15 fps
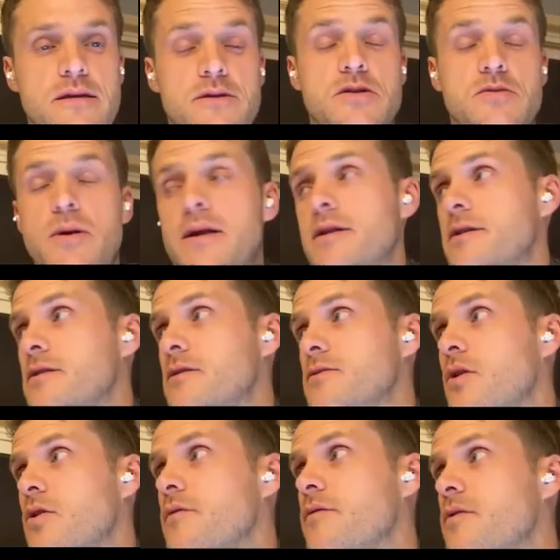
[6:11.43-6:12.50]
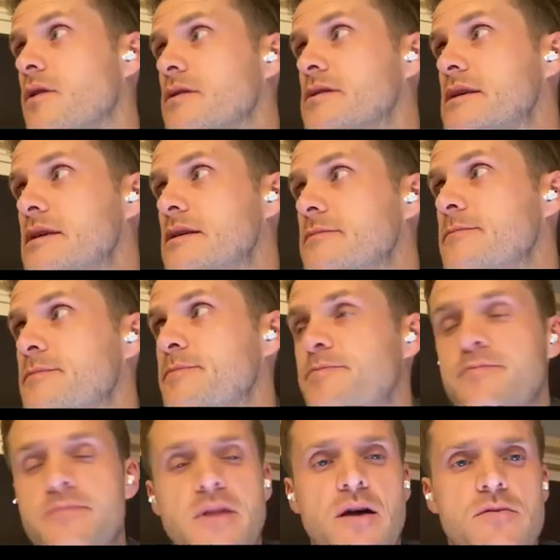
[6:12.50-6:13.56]
They just wanted to know the overall heat
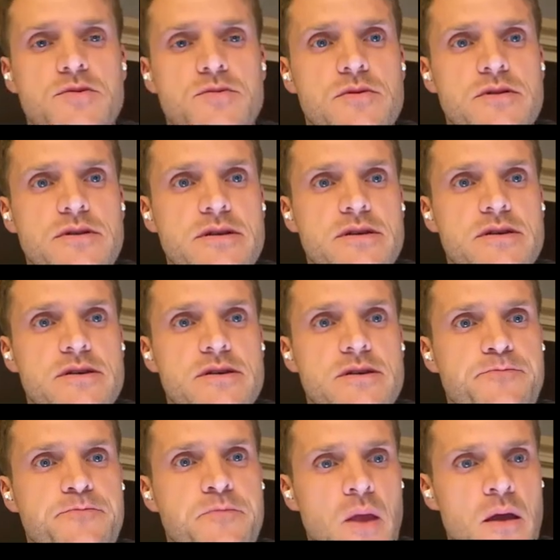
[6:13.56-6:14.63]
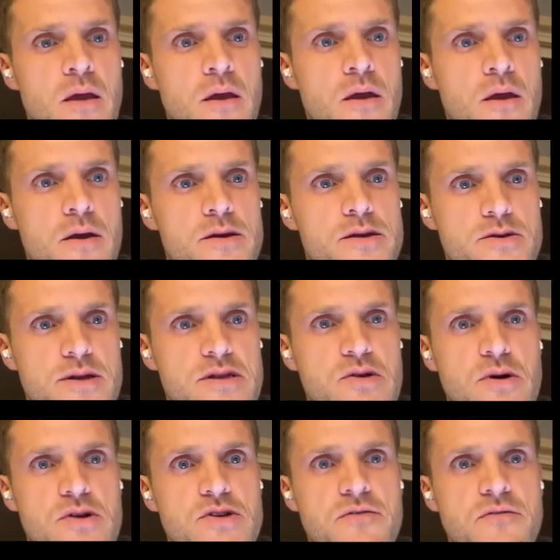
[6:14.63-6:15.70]
that was released. So that's
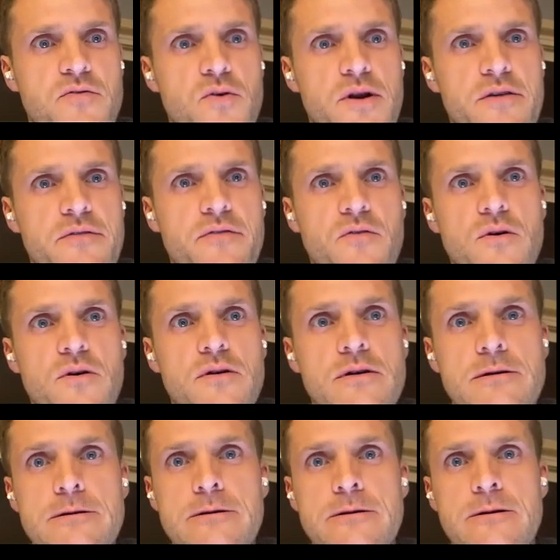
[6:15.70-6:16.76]
question 44.